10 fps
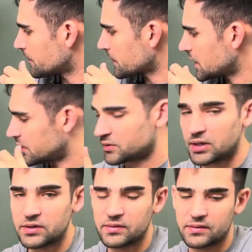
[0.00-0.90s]
yeah, so
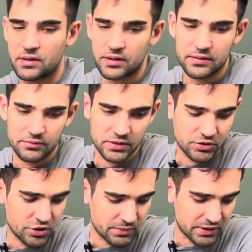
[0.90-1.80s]
let's start with the
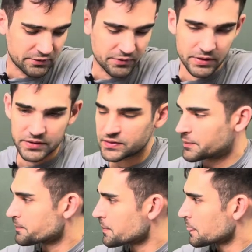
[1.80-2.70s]
geometry first.
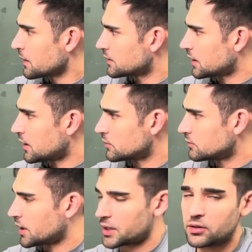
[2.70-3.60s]

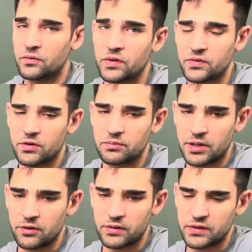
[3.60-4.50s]
Now I know this from
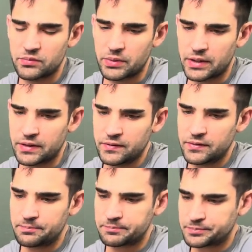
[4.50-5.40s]
my own
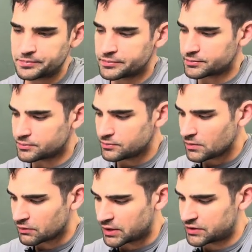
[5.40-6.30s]
experience,
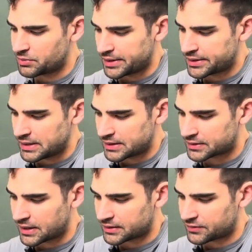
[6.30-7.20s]
where it's pretty clear
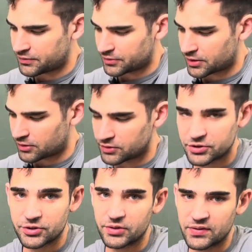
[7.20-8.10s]
that if you are on the
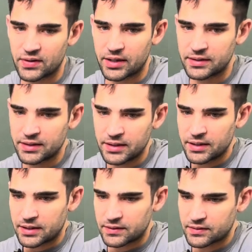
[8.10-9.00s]
short side,
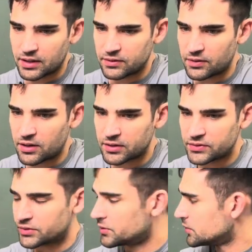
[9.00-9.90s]
it's kind of
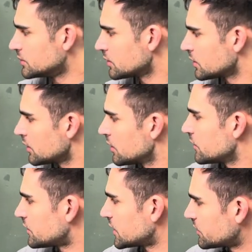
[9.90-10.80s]
hard to
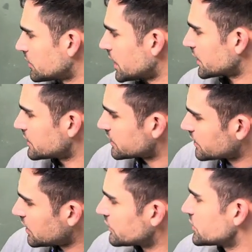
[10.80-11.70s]
find a bike that
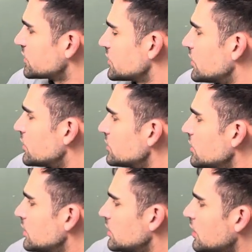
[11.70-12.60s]
allows you to go
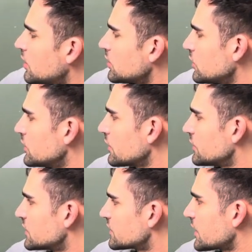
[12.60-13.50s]
low
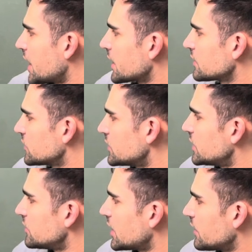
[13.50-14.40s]
enough its stack, so
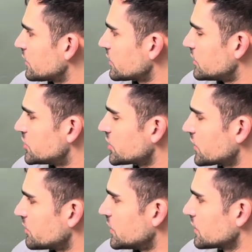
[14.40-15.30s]
then you have some
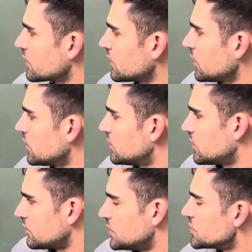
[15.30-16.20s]
adjustment. You
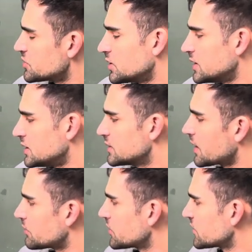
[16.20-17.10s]
know, usually it
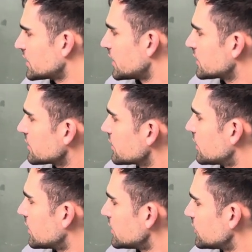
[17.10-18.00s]
happens that
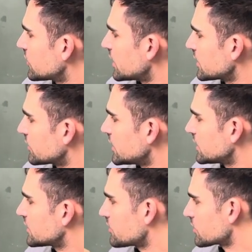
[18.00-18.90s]
if you can
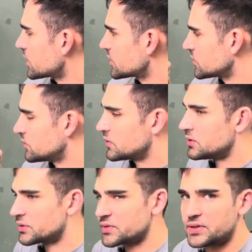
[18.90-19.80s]
create separation
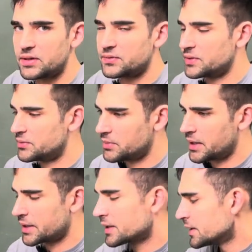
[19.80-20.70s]
between yourself and the
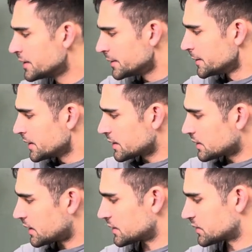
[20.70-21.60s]
bike,
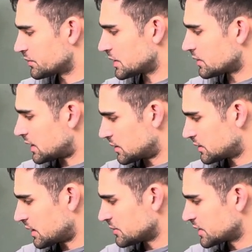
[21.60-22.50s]
then it's better
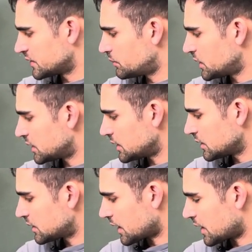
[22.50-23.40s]
aerodynamically
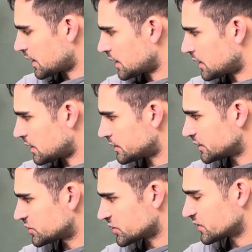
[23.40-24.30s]
speaking, and
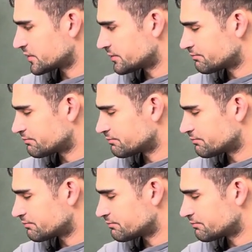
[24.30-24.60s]
it's just